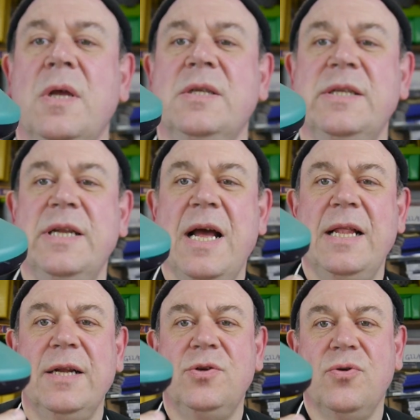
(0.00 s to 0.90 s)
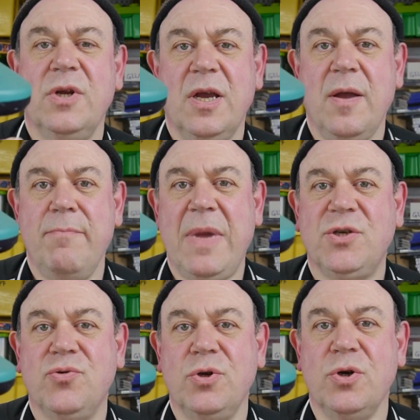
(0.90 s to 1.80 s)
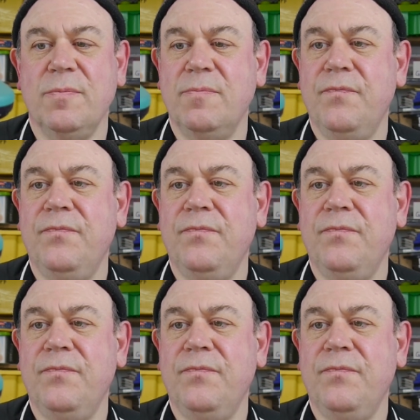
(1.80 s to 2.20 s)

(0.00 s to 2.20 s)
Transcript: It's an electronic metronome.